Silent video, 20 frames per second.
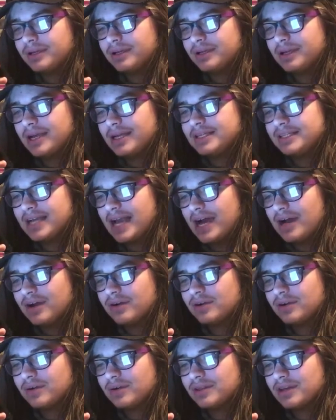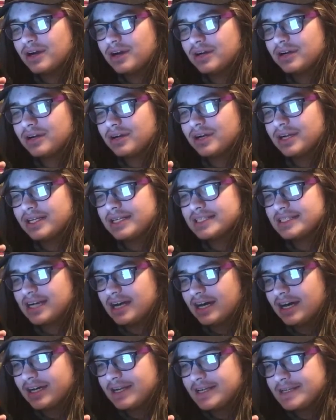and down with hunger in his
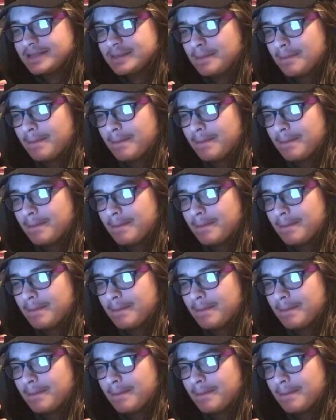eyes.